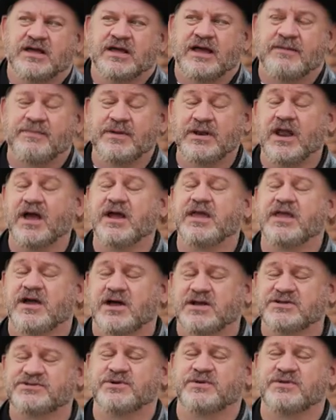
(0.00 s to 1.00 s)
I've been lucky
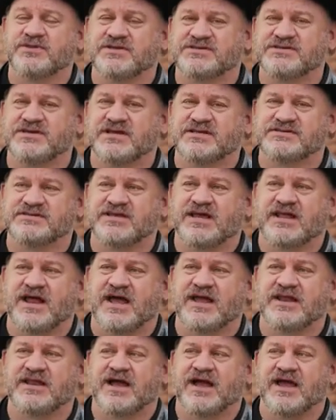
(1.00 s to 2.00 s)
also in the sense that
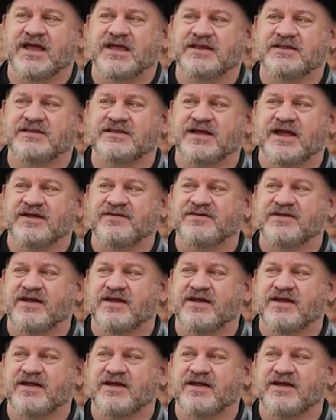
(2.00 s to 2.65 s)
I